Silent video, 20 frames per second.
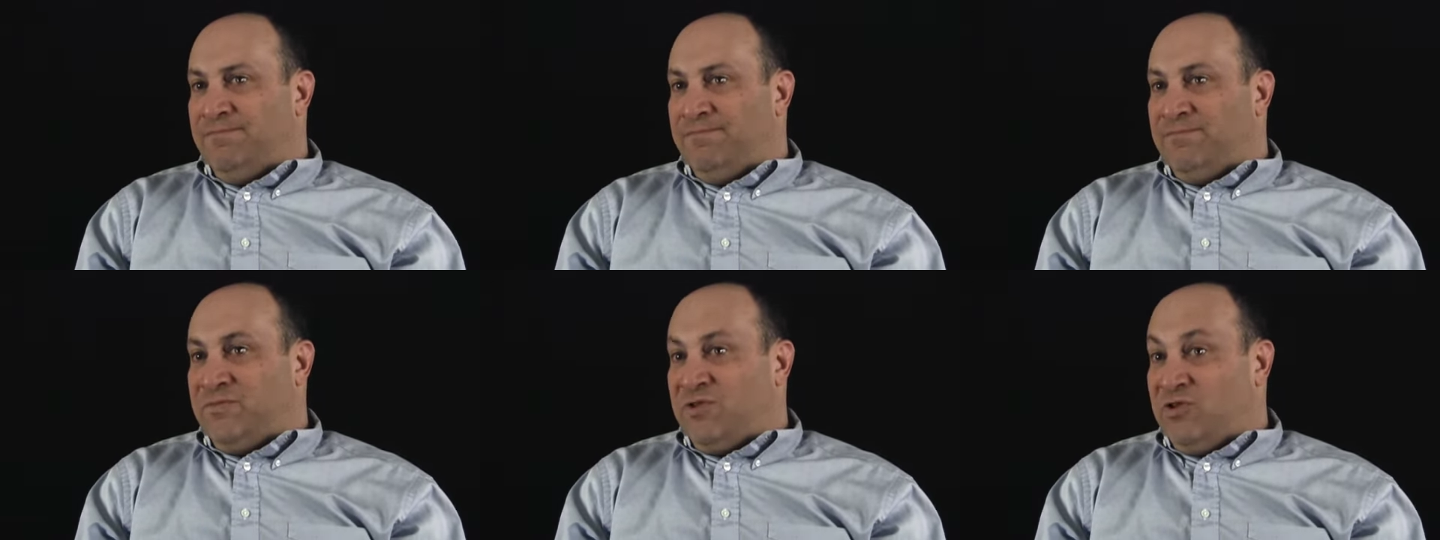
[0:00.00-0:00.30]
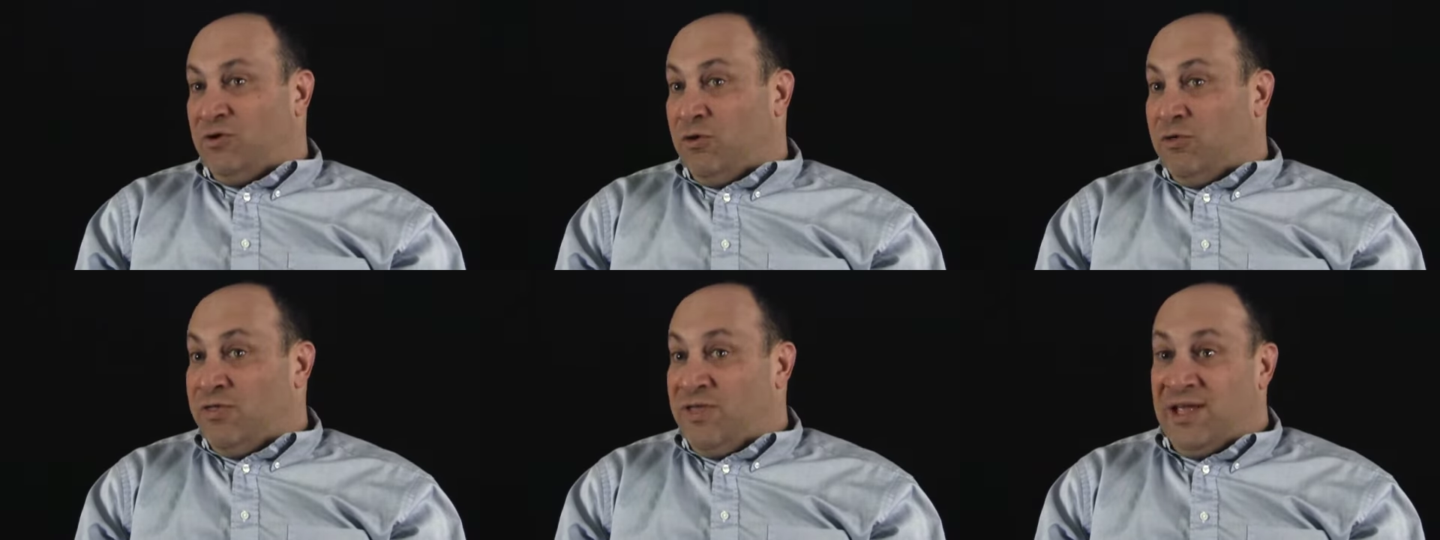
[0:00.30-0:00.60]

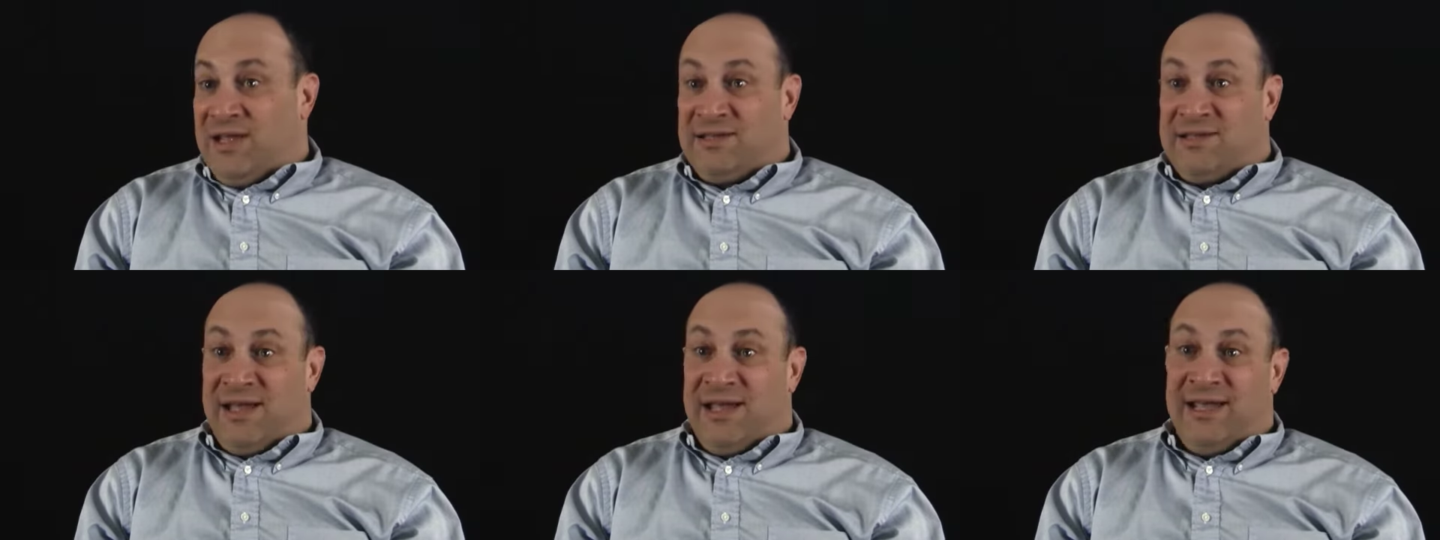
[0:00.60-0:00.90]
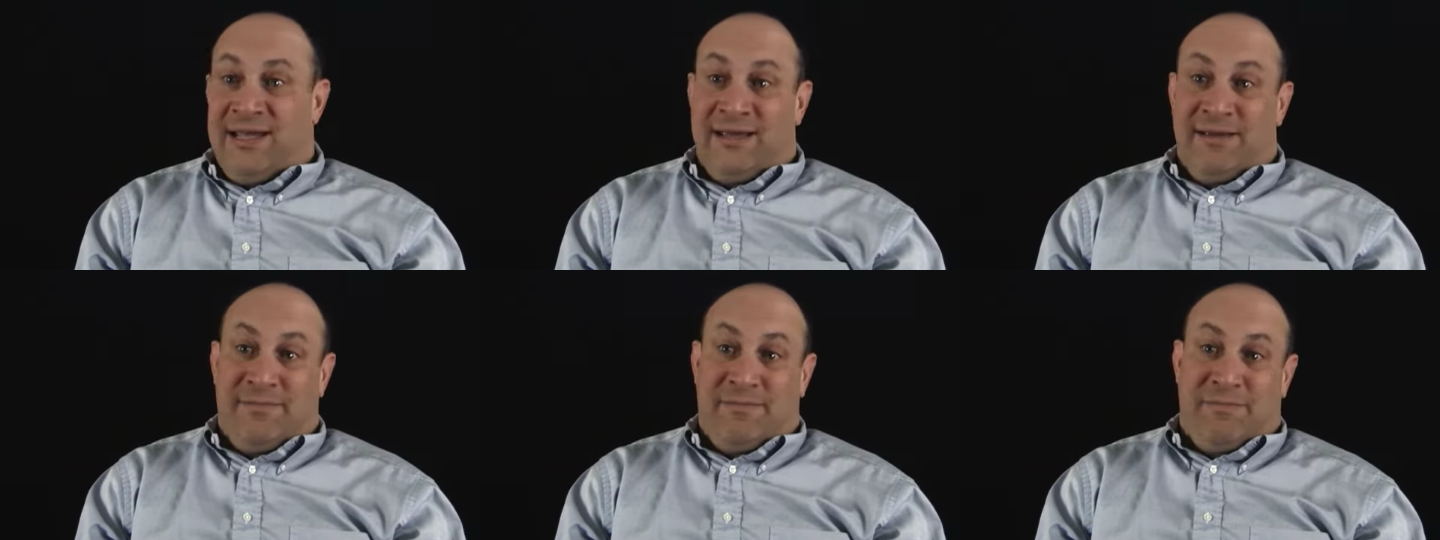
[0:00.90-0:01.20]
So things
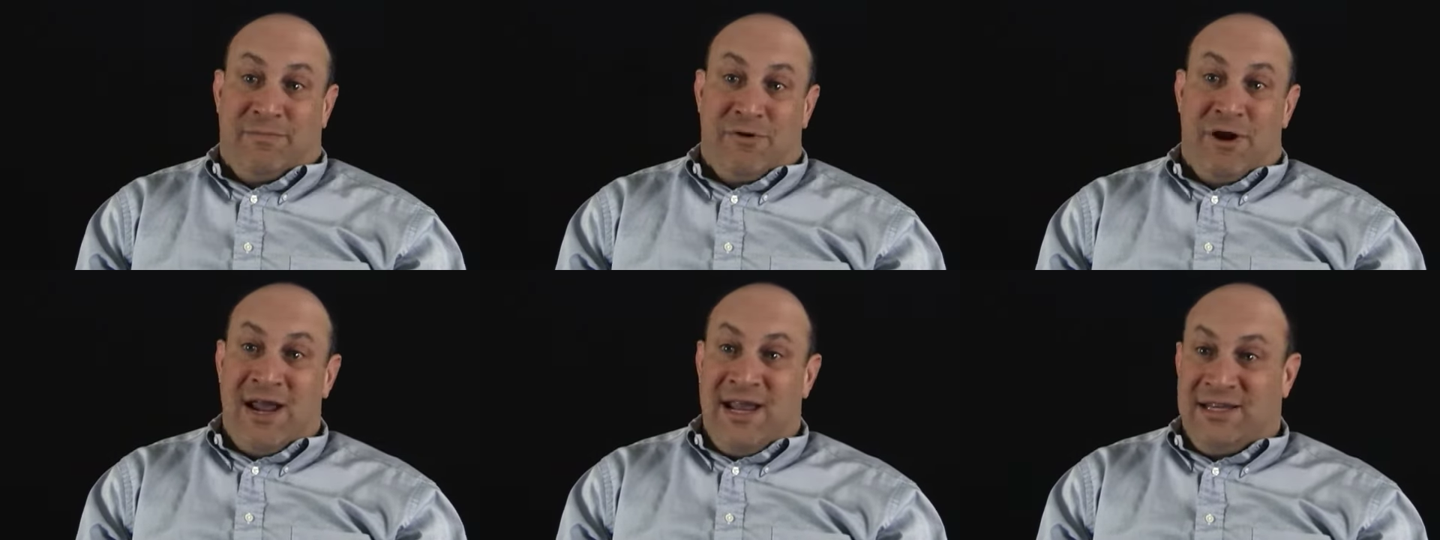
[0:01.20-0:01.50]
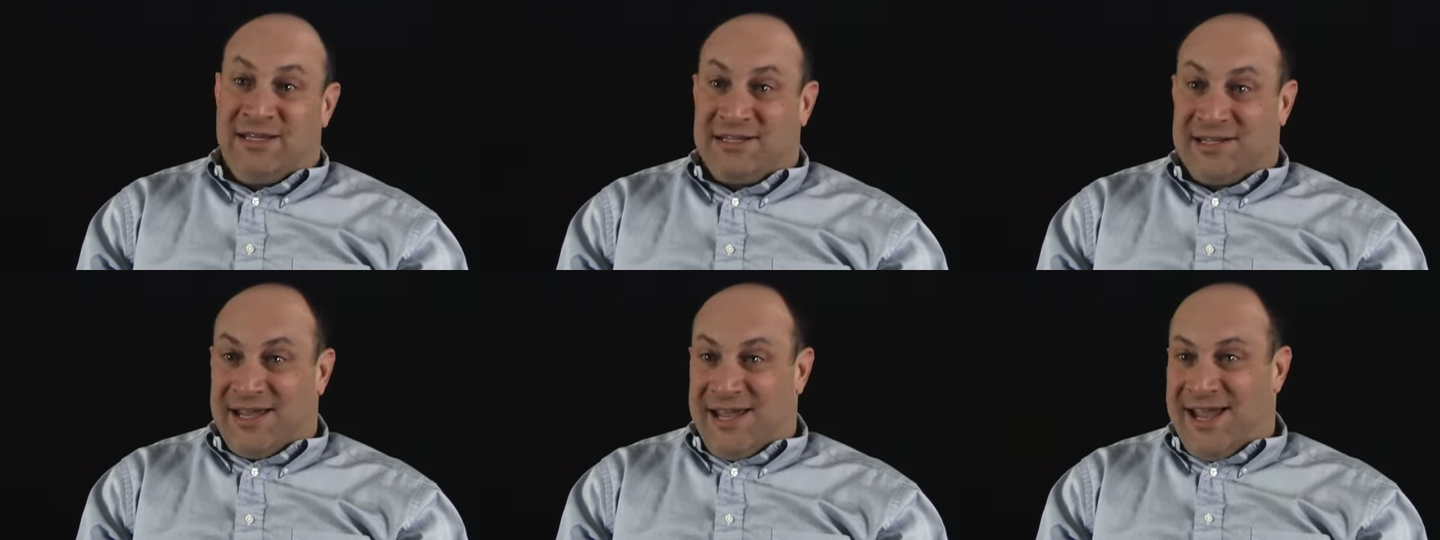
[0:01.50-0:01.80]
like brain
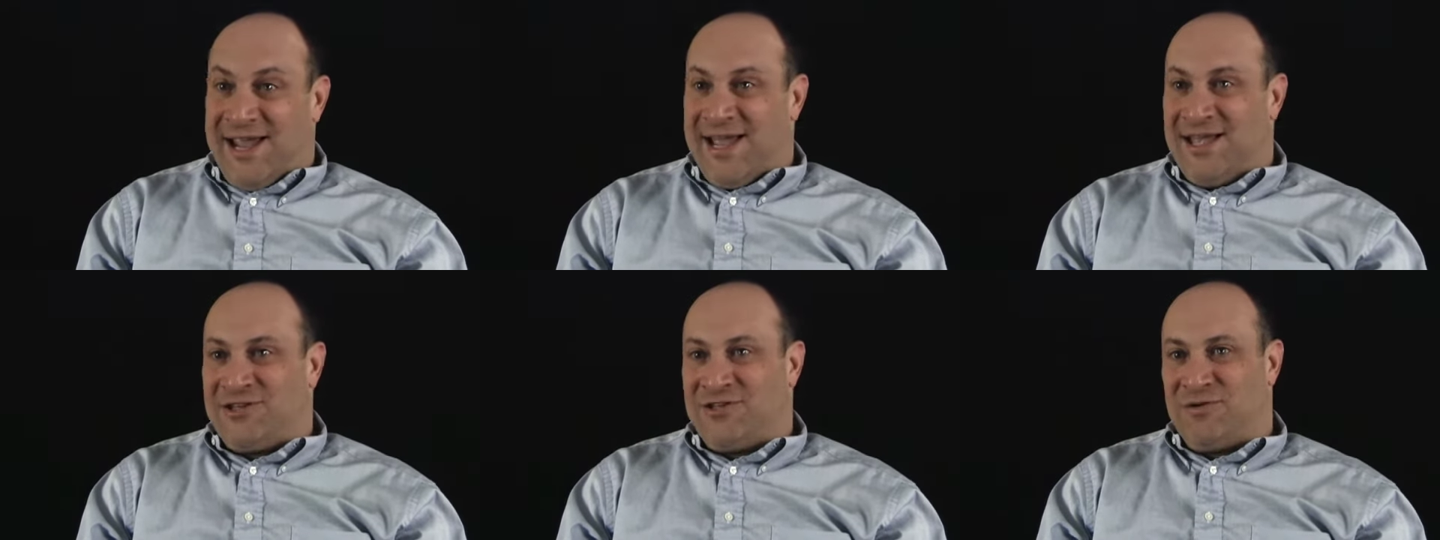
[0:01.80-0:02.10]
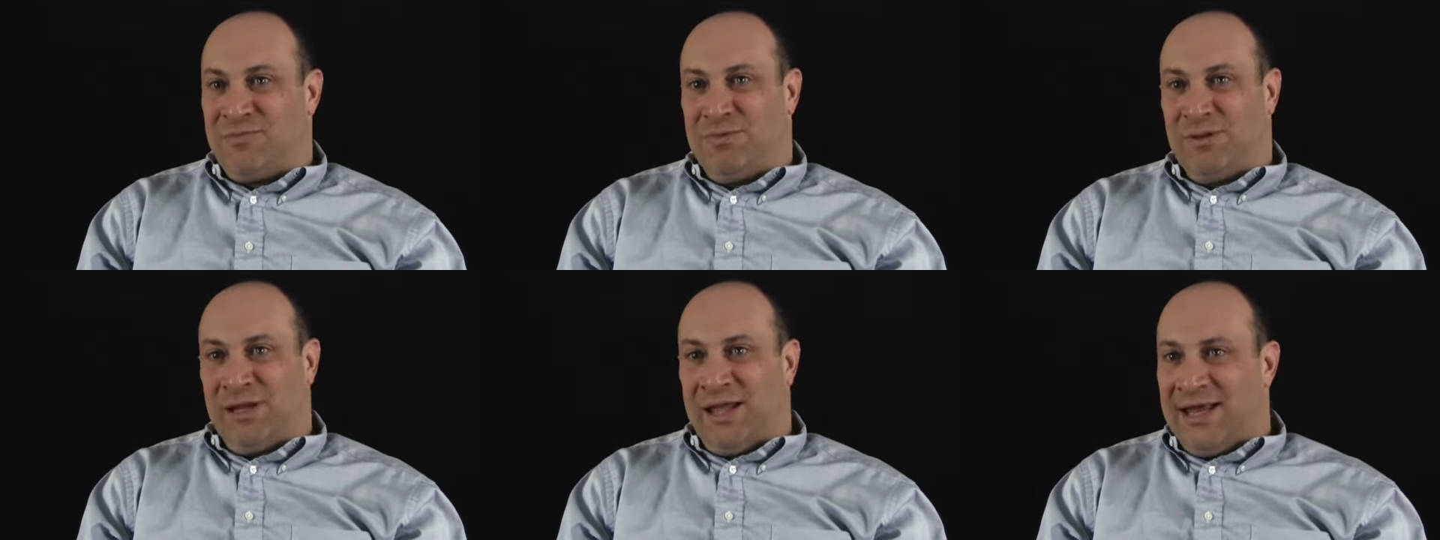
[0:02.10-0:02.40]
scans or
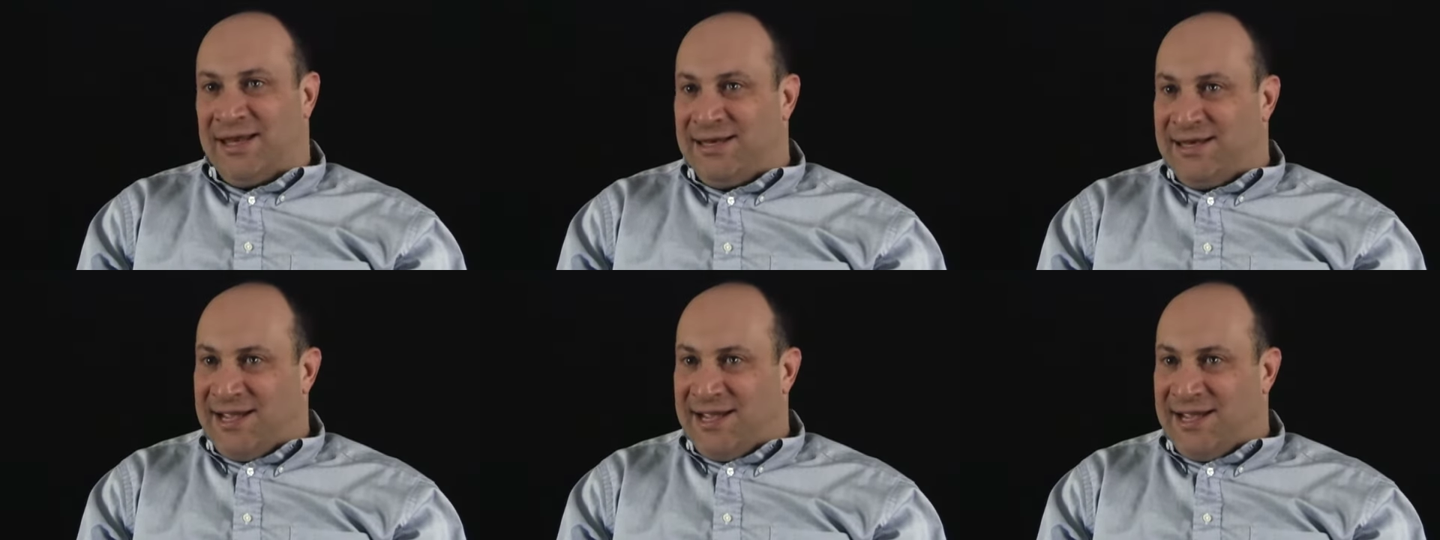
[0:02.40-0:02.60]
blood